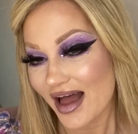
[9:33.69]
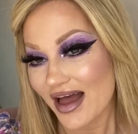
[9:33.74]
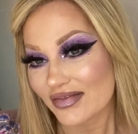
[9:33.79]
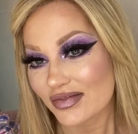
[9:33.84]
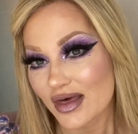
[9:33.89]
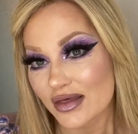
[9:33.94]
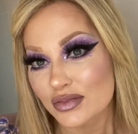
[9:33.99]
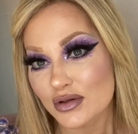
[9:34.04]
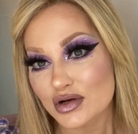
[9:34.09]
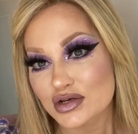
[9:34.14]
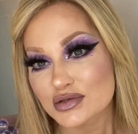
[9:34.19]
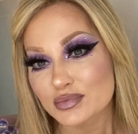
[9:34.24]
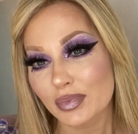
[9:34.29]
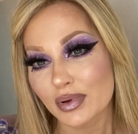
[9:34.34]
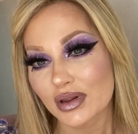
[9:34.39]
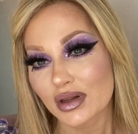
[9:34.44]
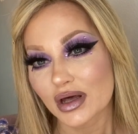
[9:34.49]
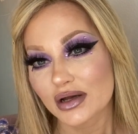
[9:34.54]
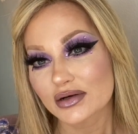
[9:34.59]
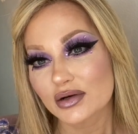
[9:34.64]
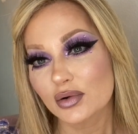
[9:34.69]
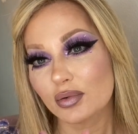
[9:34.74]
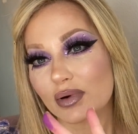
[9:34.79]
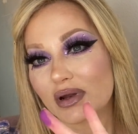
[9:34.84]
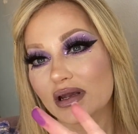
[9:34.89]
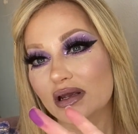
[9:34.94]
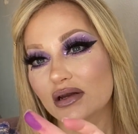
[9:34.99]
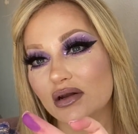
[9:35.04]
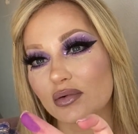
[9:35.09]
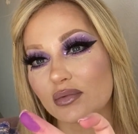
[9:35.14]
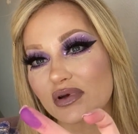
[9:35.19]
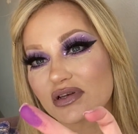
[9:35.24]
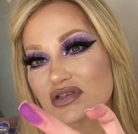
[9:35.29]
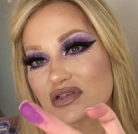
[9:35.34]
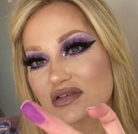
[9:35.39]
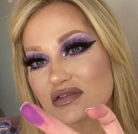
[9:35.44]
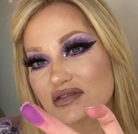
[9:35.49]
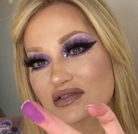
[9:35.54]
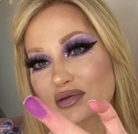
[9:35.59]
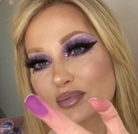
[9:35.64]
And then there's Blood Queen, which
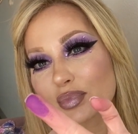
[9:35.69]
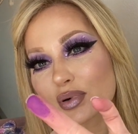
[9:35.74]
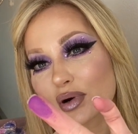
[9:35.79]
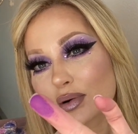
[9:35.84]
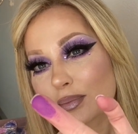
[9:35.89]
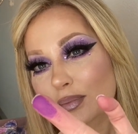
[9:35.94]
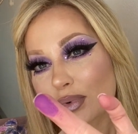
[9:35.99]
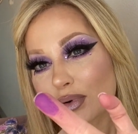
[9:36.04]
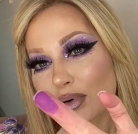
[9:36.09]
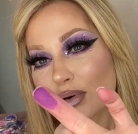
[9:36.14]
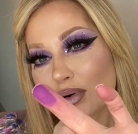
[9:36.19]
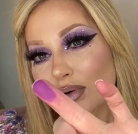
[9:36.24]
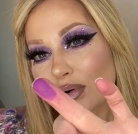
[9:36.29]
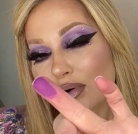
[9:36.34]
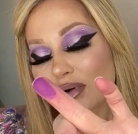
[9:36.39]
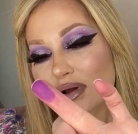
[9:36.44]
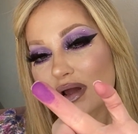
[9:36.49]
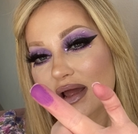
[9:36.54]
is the purple,